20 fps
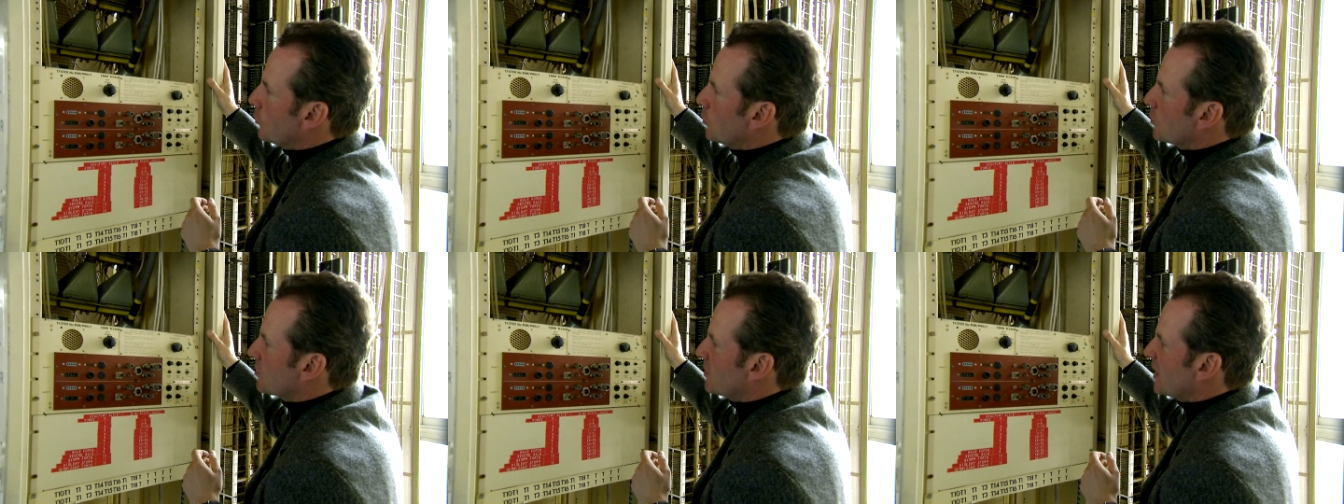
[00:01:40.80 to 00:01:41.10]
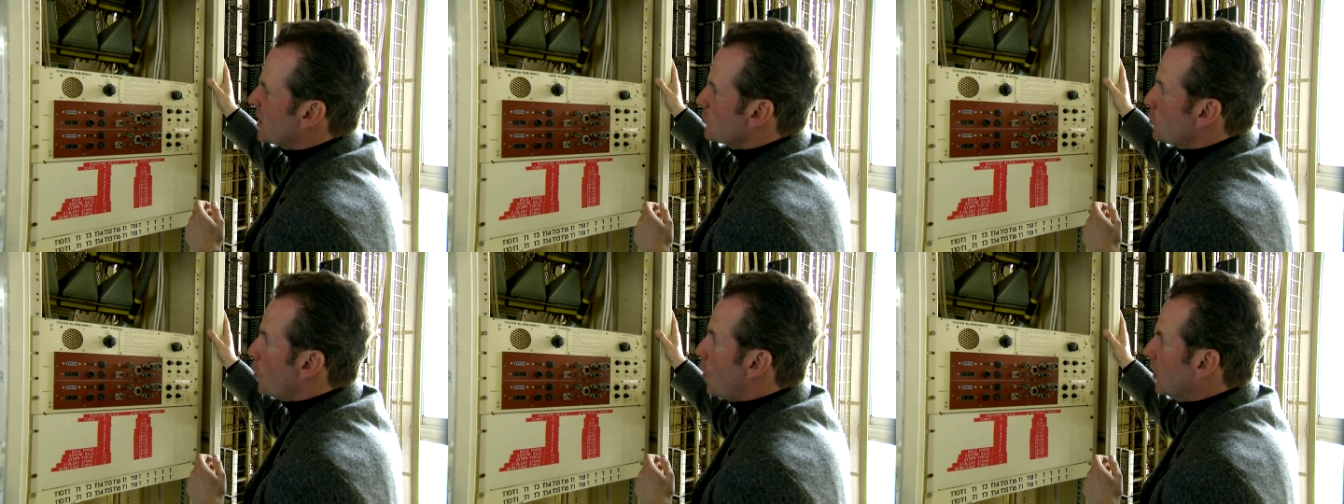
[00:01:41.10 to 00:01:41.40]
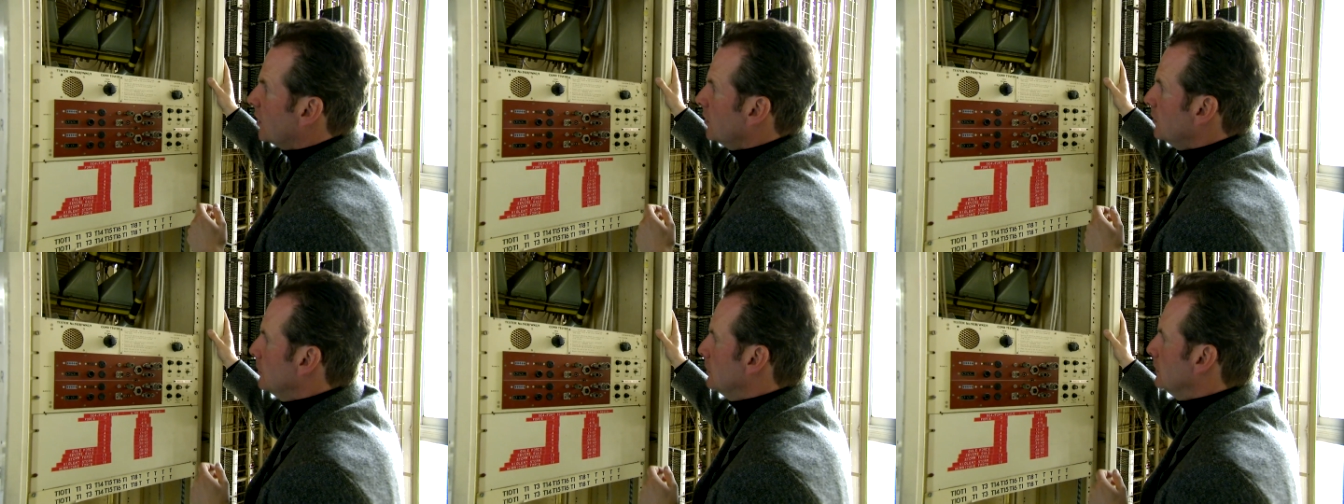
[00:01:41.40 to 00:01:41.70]
forward slash
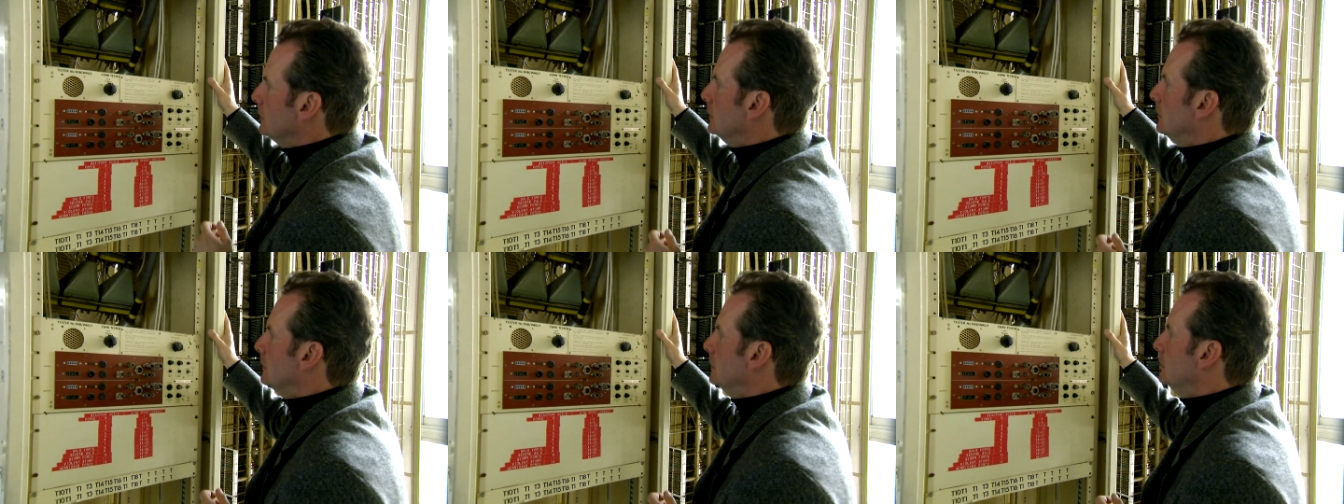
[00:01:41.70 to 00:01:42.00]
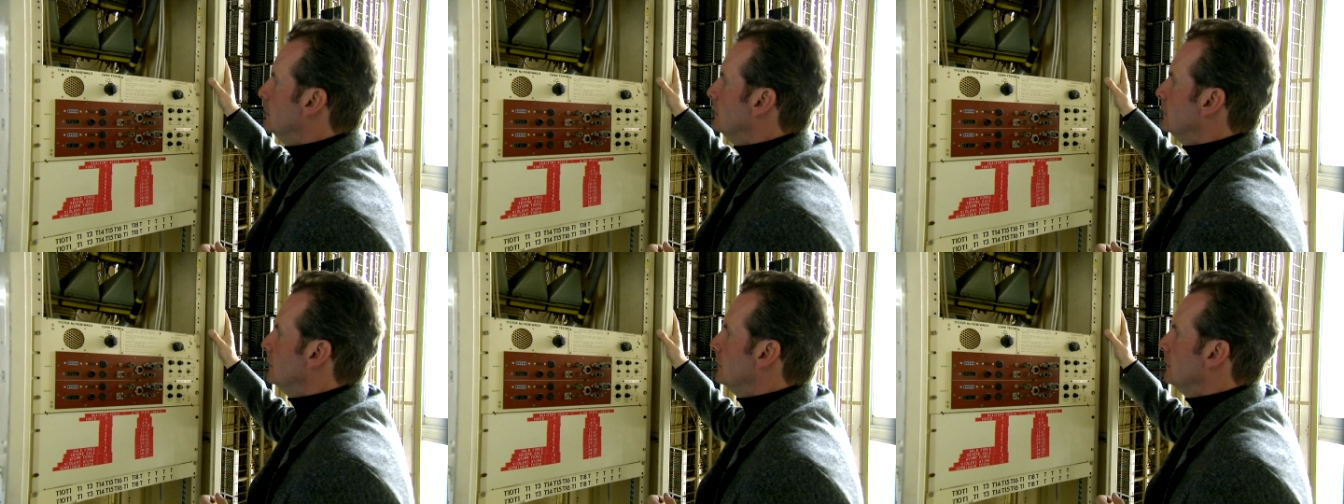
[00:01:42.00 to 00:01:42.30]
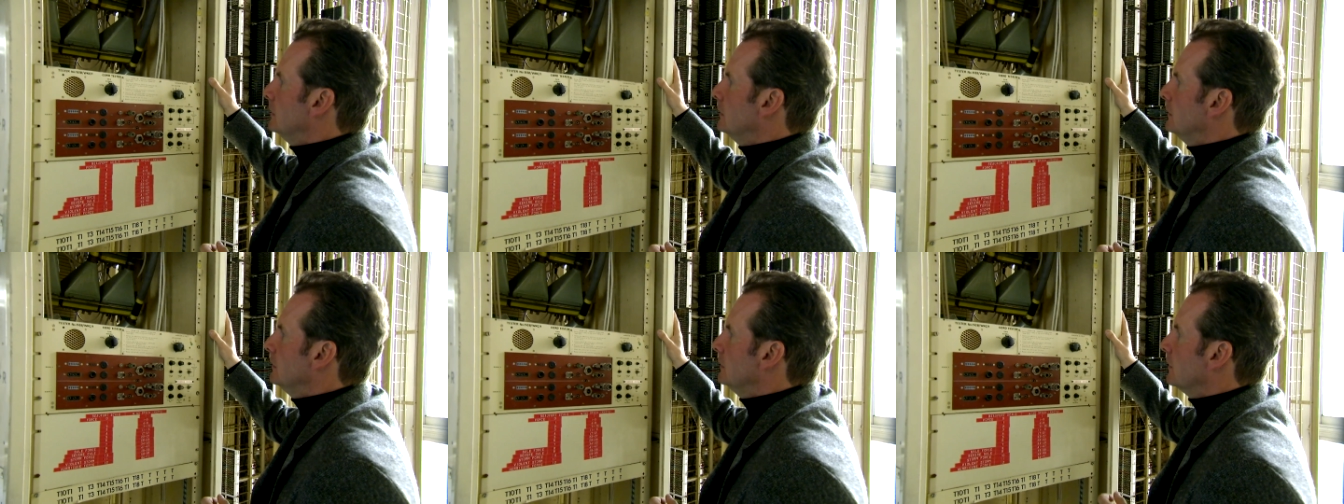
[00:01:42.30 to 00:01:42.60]
one.
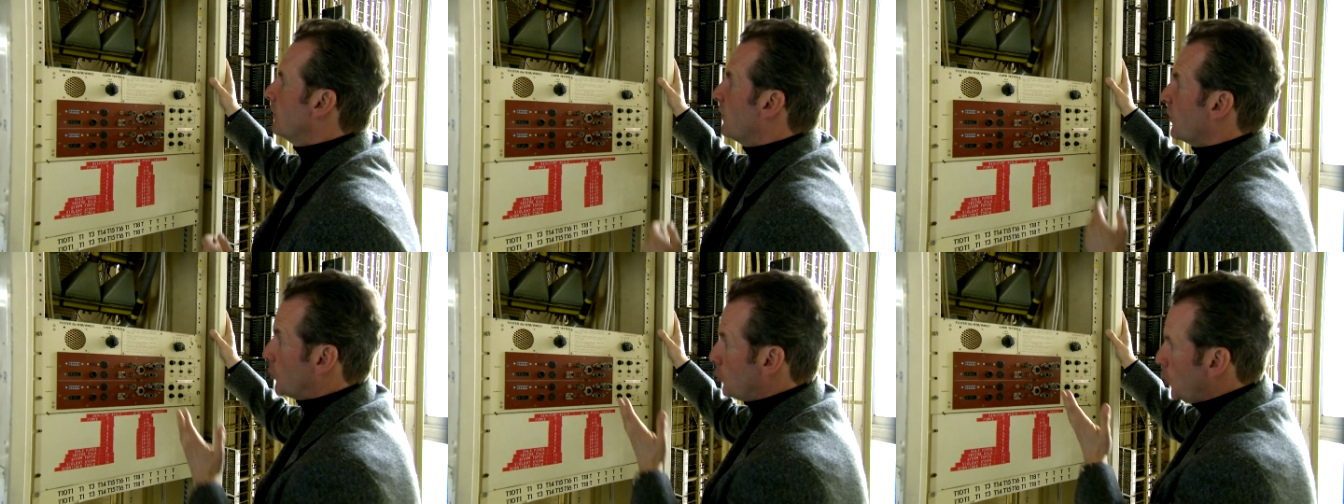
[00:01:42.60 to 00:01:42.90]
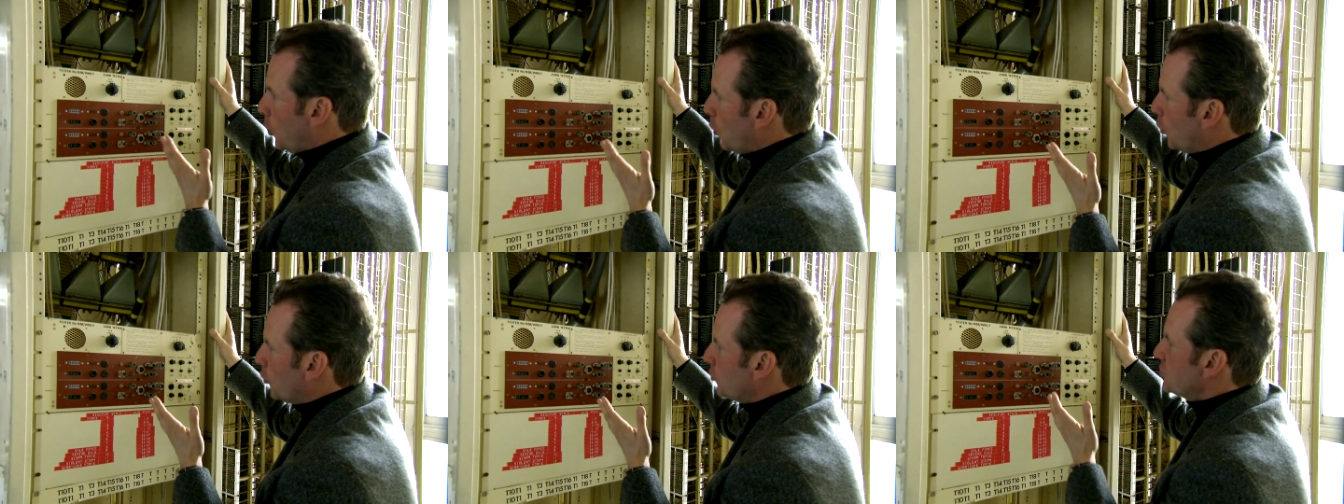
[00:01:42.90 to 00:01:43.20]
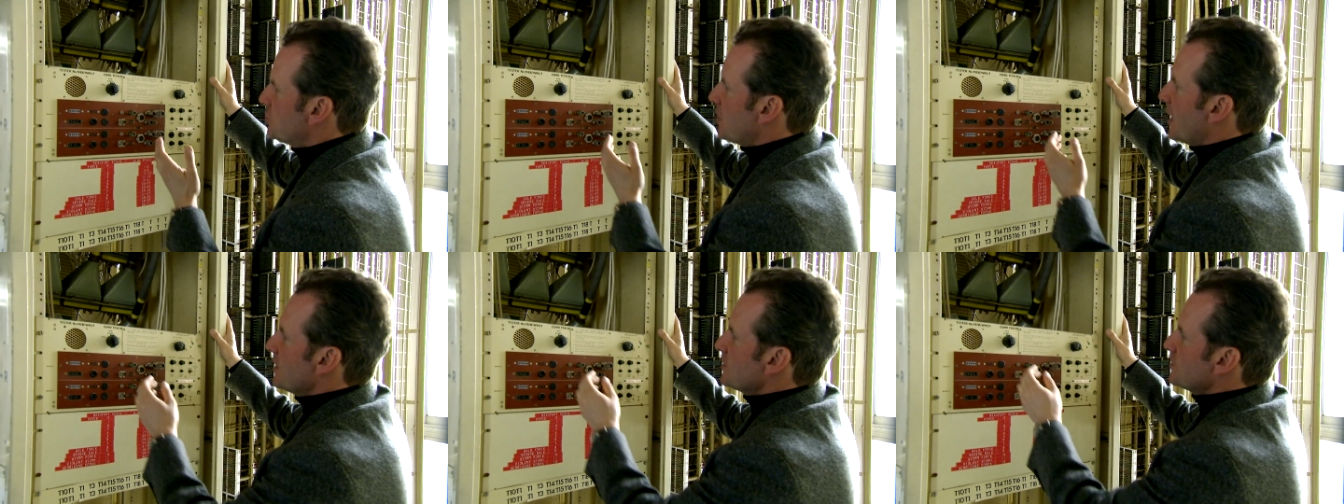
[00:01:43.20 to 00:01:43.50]
The
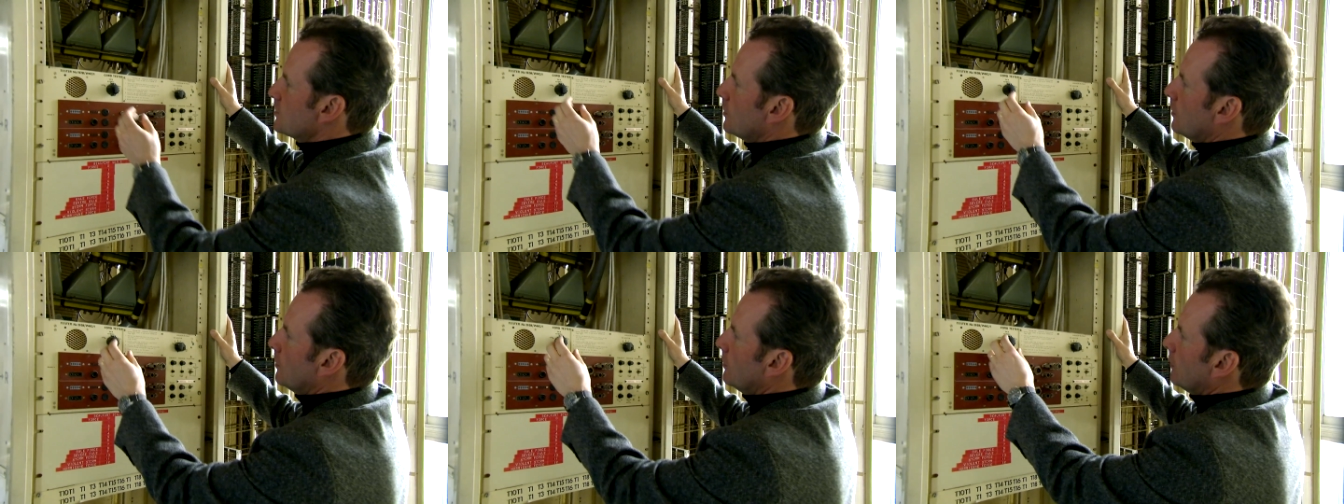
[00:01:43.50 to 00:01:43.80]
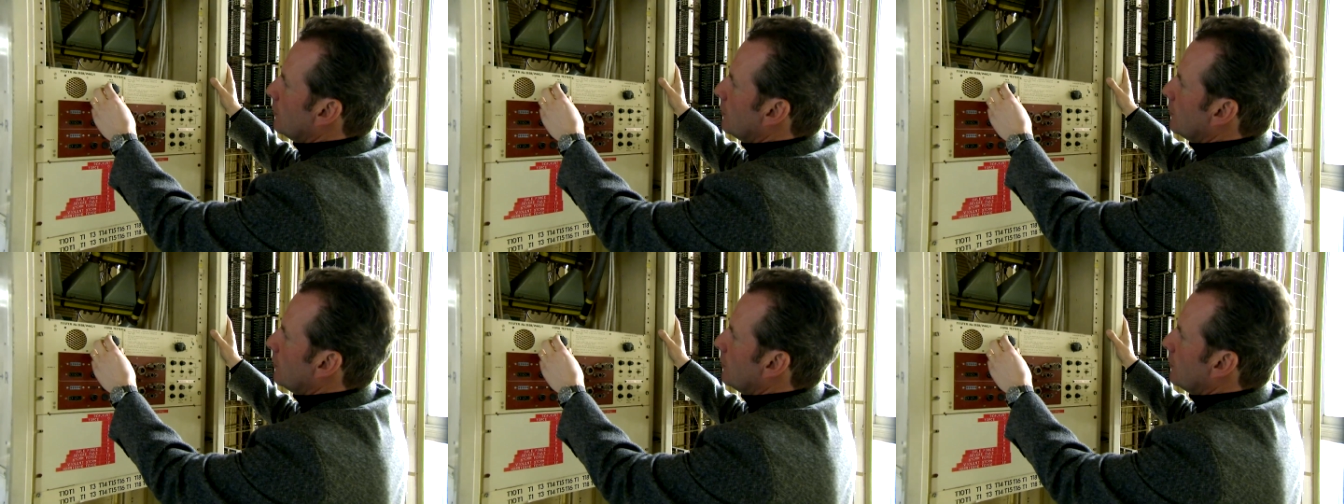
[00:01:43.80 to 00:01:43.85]
cord tester.